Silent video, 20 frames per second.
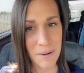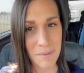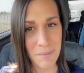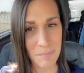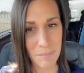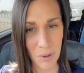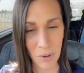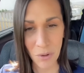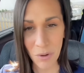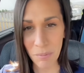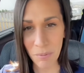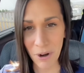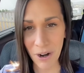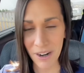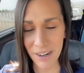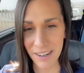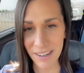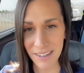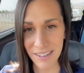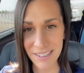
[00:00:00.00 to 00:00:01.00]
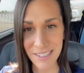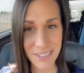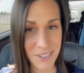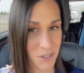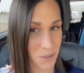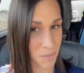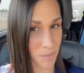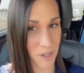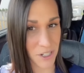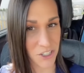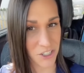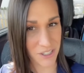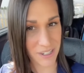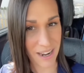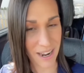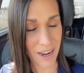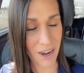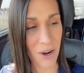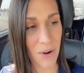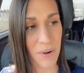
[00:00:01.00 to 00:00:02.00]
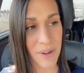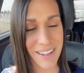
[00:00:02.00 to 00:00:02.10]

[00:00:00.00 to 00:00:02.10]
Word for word: milk products too much now,